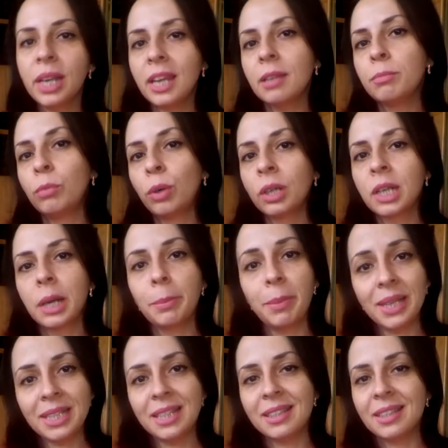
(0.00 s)
brick and mortar
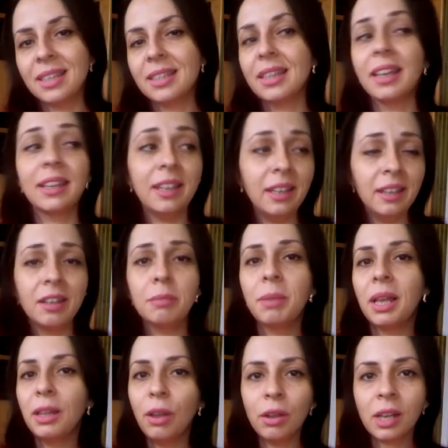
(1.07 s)
businesses like here
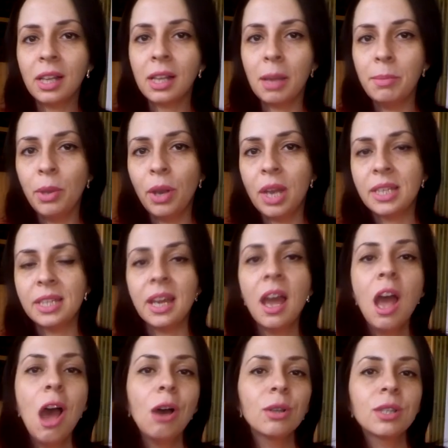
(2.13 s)
in my local
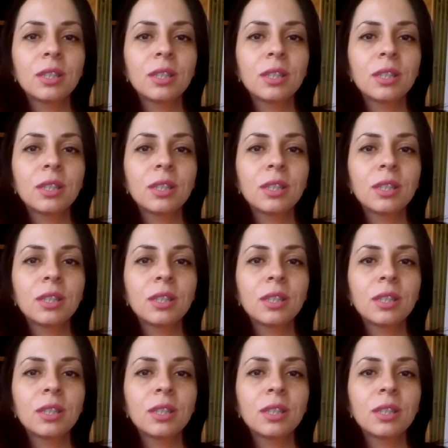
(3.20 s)
community